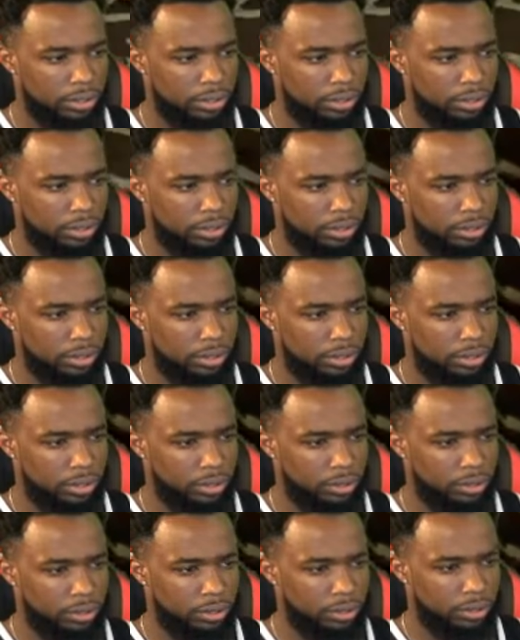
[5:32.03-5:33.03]

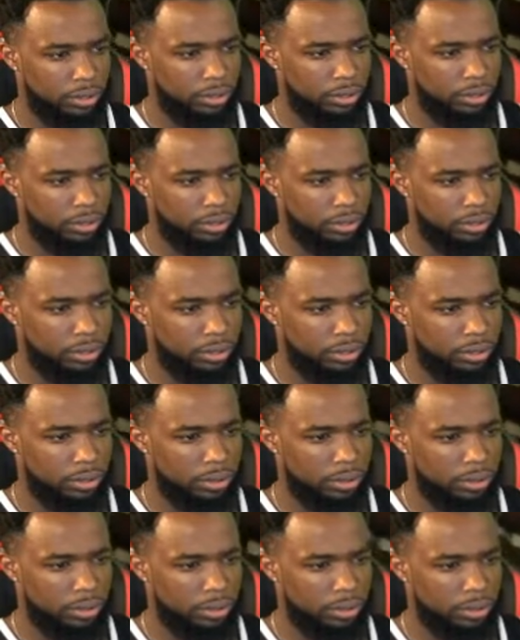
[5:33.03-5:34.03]

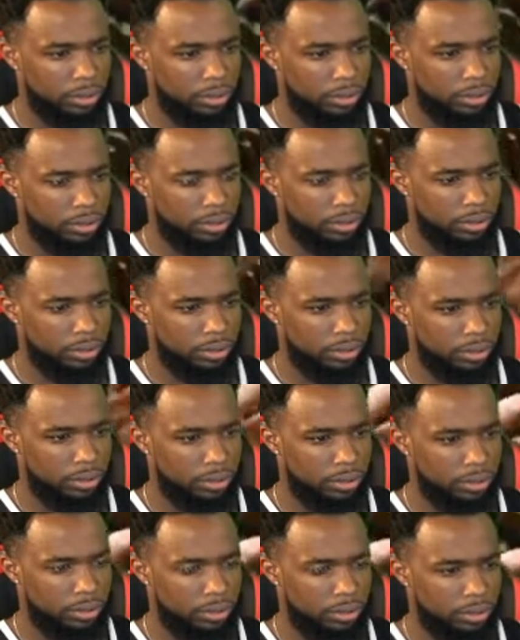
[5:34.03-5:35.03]

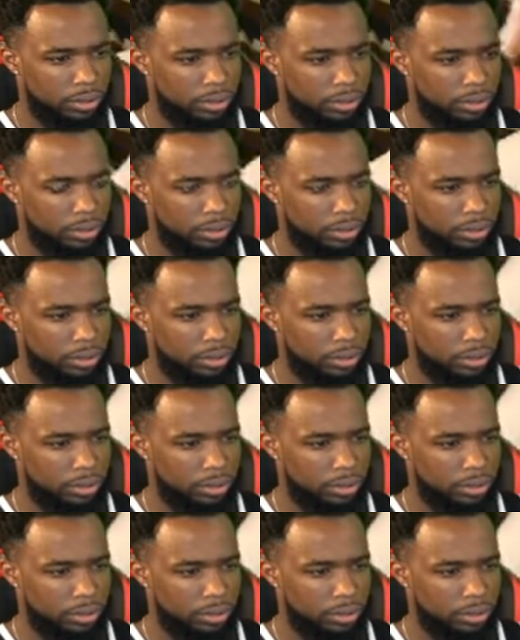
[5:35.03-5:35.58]
(not speaking)